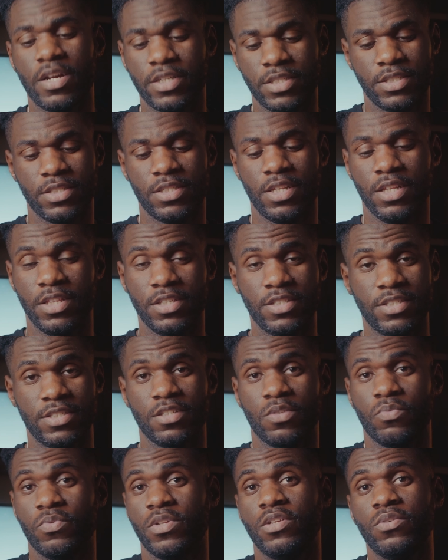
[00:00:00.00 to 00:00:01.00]
I just think this
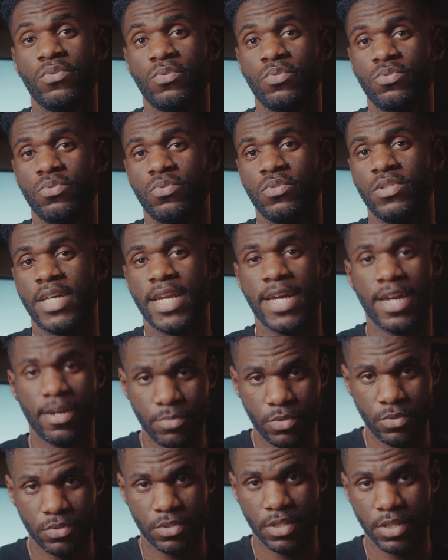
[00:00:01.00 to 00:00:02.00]
is a really cool tool that
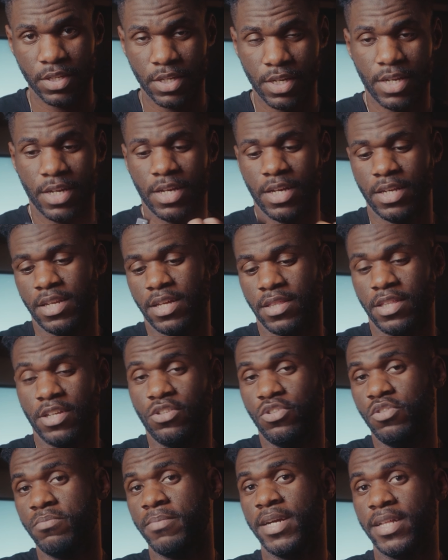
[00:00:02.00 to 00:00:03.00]
I'm using that I
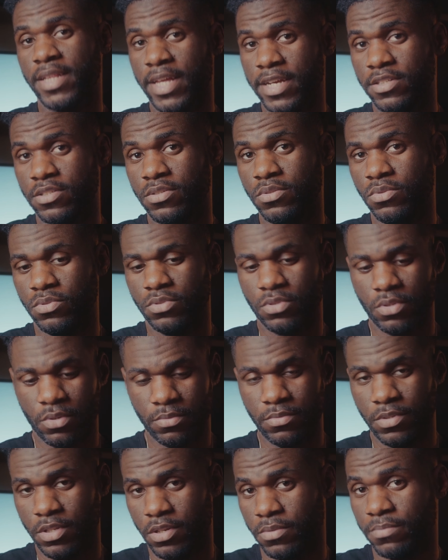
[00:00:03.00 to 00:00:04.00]
think you might like too.
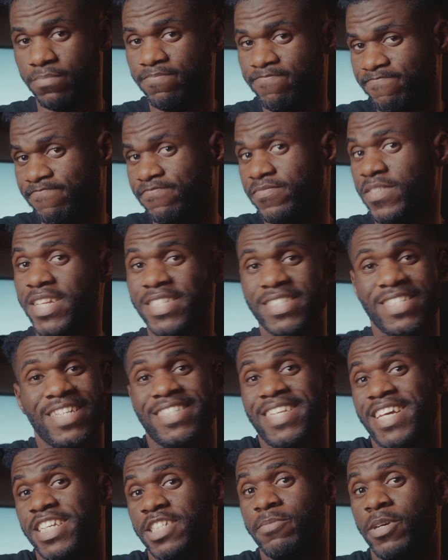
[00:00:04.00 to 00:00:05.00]
So,
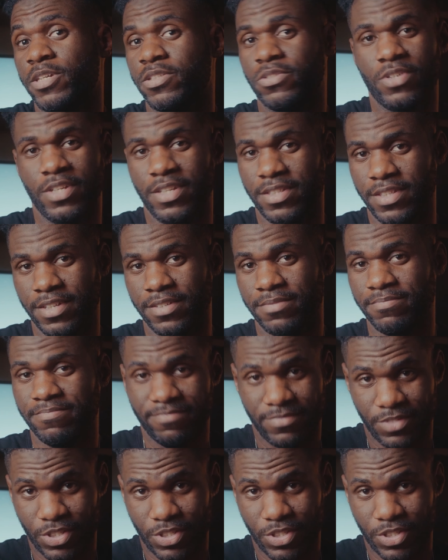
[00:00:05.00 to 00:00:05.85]
it's not sponsored or anything.